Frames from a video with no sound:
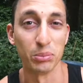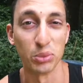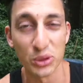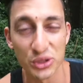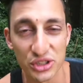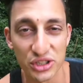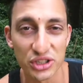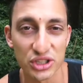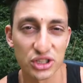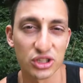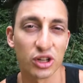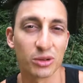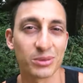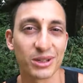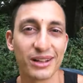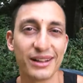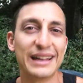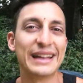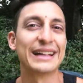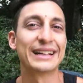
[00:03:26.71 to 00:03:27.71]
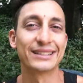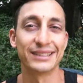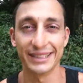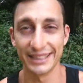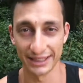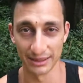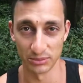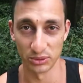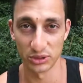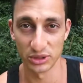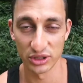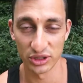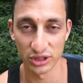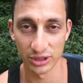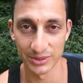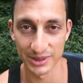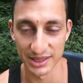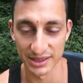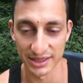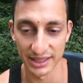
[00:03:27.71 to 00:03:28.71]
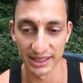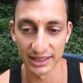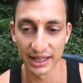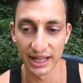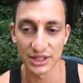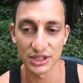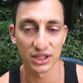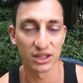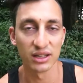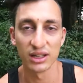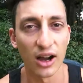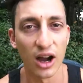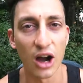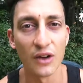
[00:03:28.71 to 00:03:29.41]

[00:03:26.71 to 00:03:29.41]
butcher's shop, cleaning a butcher shop as a teenager.